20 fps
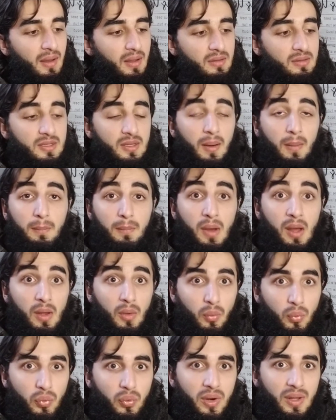some
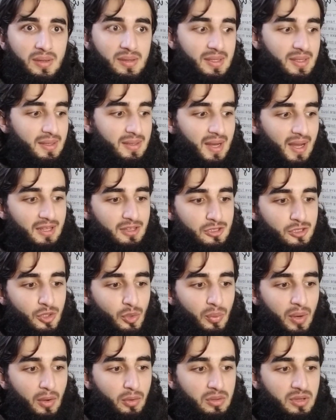really nice
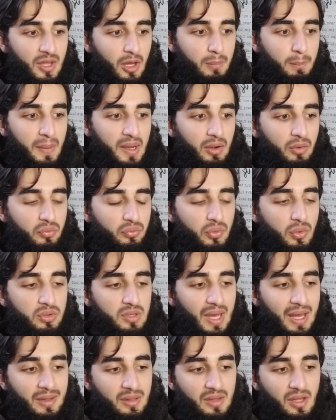surround sound
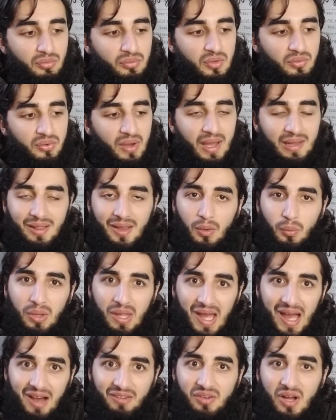microphones. I love the fact that
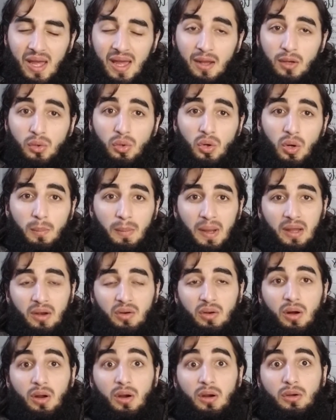we have
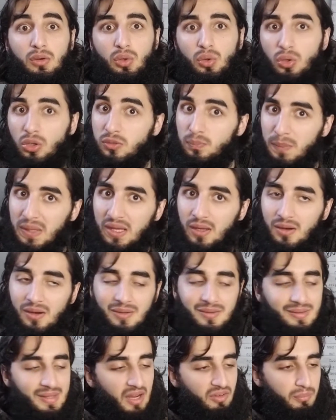dual
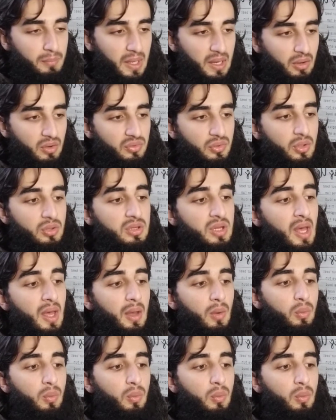speakers, not microphones.